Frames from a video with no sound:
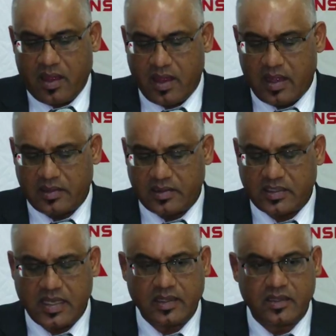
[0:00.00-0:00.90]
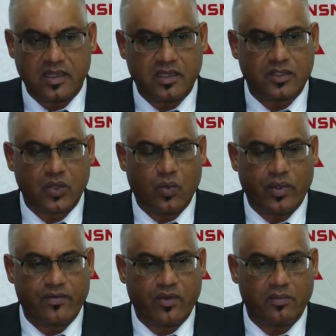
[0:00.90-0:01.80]
Uh, the second thing is
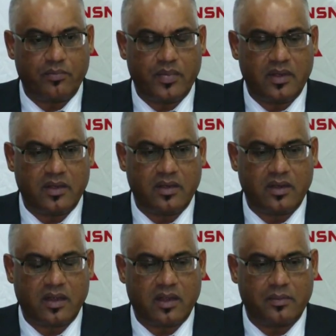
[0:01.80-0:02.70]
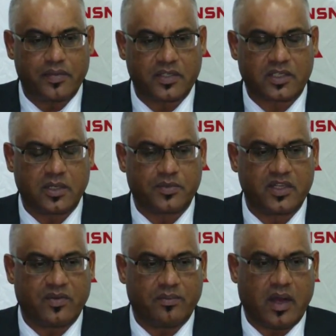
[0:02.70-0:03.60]
we've not been
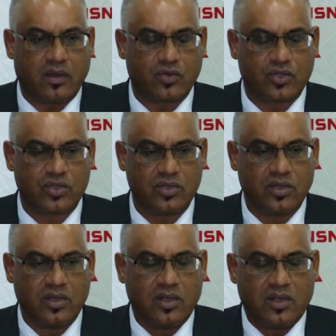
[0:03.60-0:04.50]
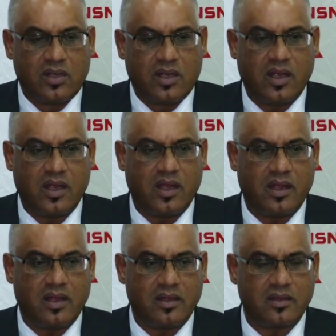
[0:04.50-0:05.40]
prescriptive about
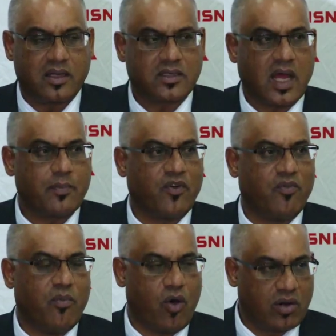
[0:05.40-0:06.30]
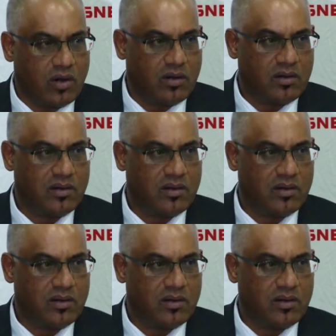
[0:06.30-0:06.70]
uh, the type of model.